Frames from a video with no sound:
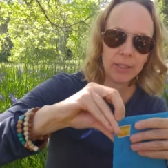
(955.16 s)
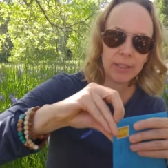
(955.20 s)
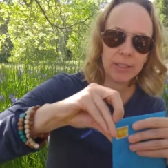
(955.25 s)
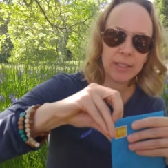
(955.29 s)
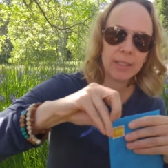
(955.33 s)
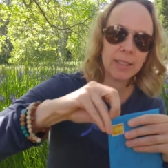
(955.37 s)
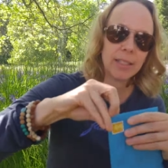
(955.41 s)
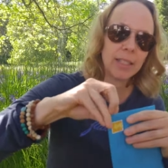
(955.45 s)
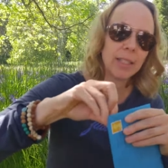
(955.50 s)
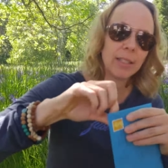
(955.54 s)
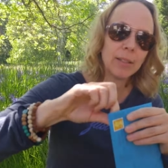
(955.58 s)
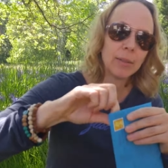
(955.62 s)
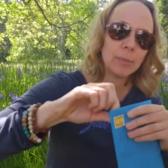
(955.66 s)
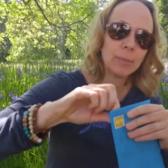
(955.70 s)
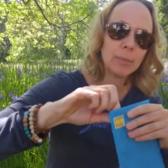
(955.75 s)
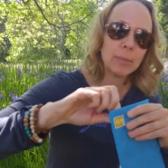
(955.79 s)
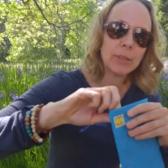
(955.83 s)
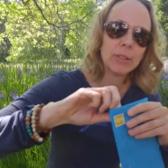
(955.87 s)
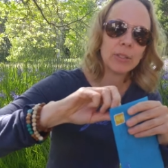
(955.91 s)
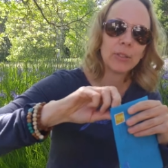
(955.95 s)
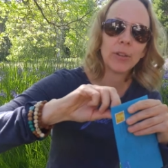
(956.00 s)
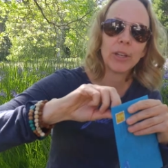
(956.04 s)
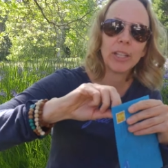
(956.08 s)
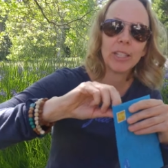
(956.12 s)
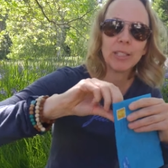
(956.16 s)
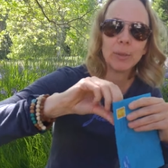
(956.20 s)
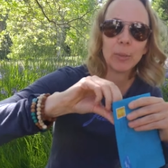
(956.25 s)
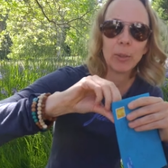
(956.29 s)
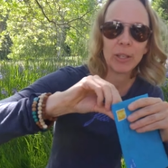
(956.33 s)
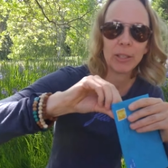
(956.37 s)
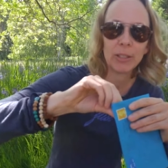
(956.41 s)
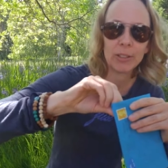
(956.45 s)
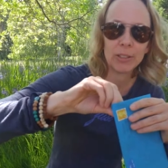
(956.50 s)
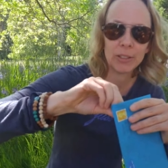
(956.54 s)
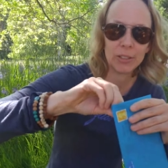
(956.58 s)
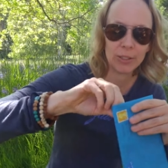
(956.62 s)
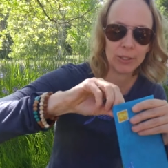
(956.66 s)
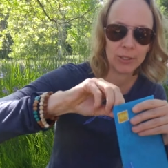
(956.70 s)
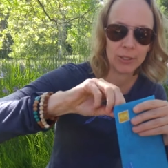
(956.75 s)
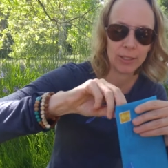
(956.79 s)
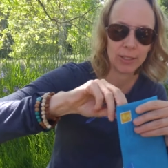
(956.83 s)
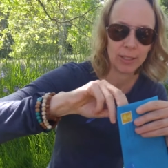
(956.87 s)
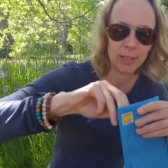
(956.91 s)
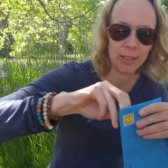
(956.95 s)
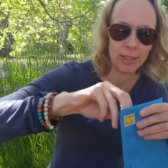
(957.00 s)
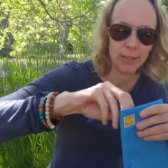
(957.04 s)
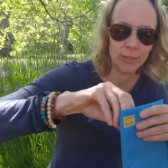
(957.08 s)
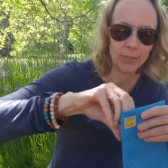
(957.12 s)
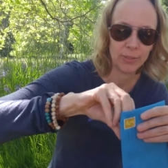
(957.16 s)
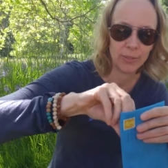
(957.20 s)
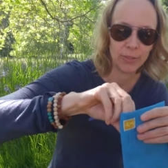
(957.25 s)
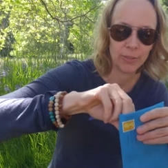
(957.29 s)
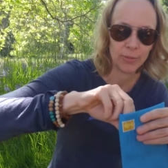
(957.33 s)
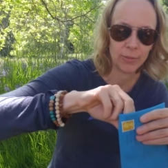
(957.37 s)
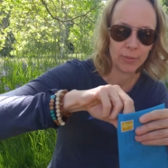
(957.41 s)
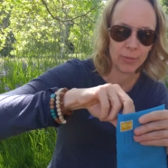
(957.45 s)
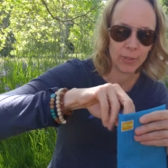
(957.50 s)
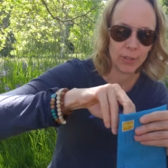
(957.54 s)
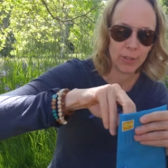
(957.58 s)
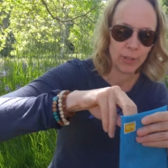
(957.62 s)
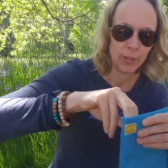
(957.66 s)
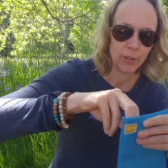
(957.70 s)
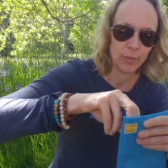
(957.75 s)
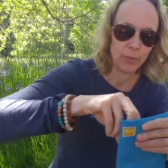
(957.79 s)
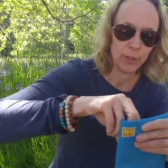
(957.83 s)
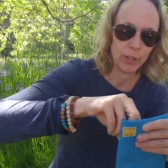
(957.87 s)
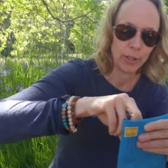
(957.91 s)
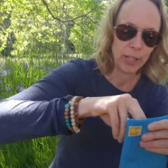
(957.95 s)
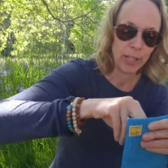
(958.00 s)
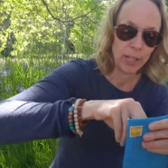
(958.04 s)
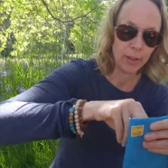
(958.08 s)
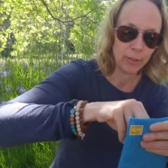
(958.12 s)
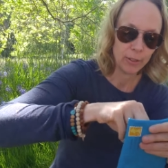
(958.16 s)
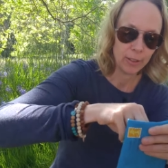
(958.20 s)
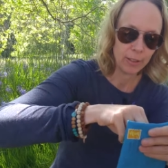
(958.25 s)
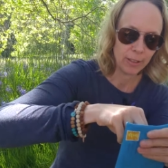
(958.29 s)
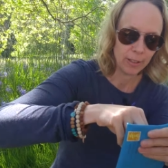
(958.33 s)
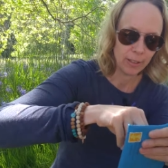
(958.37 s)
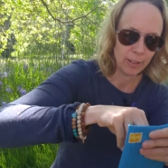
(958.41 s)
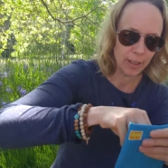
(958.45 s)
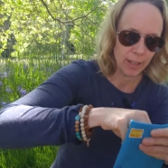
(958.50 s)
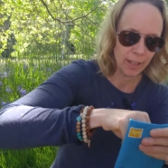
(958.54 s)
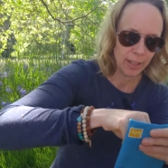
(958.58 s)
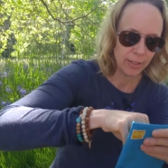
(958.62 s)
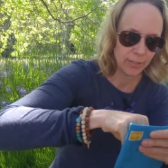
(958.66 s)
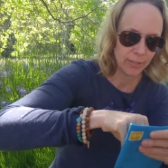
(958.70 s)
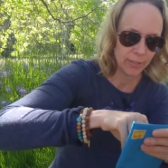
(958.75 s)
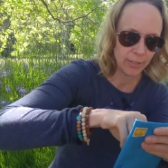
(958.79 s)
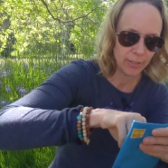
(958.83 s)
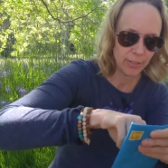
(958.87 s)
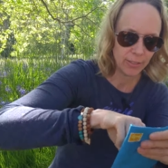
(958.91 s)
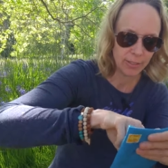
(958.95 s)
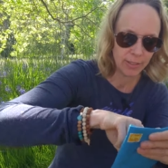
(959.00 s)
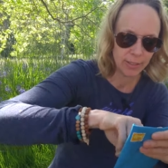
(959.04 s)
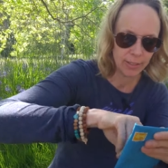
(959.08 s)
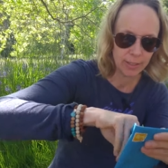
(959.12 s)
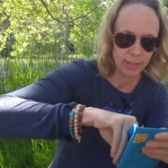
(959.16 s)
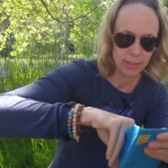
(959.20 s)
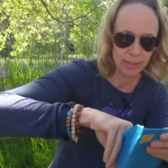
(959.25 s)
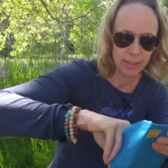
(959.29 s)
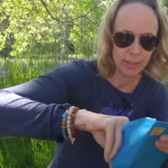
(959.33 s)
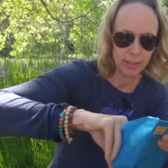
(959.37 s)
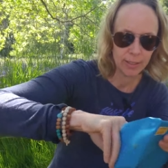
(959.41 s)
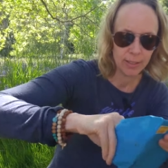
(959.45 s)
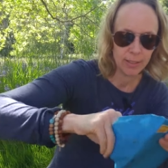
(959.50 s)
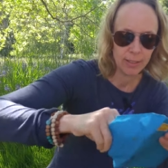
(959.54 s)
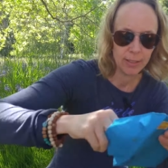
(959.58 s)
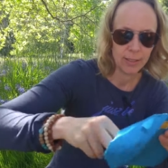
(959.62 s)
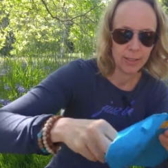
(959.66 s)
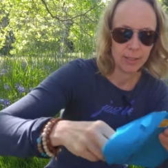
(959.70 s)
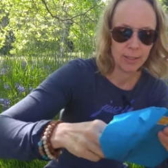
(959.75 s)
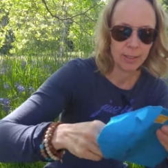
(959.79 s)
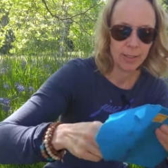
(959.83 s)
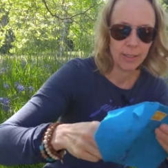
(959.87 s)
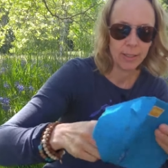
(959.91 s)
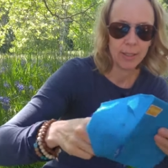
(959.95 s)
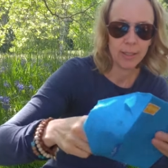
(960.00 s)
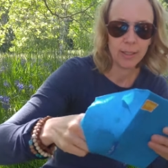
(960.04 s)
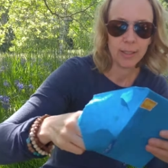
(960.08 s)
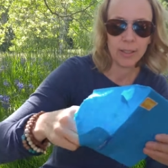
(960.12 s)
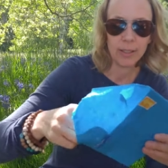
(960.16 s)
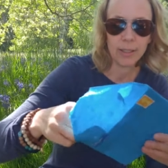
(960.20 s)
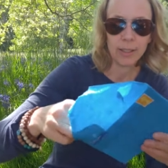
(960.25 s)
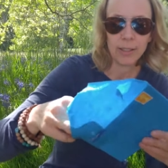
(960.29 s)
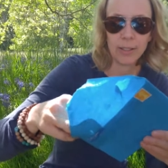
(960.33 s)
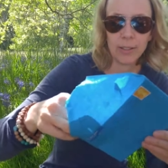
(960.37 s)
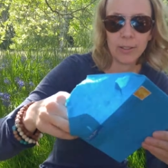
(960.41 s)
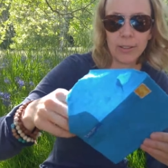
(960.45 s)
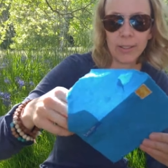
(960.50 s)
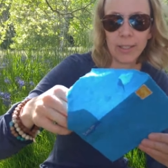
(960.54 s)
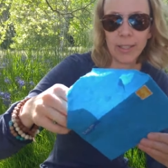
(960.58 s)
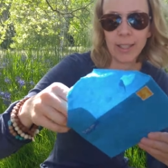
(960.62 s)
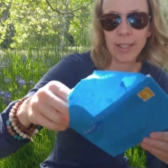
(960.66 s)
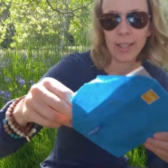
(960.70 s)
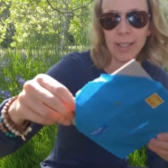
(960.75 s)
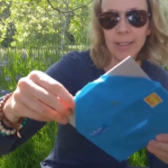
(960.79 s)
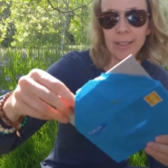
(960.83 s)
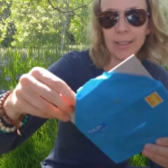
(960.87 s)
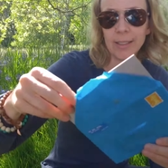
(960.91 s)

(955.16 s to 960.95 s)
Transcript: as Tim's grandparents used to live when they were alive in the UK.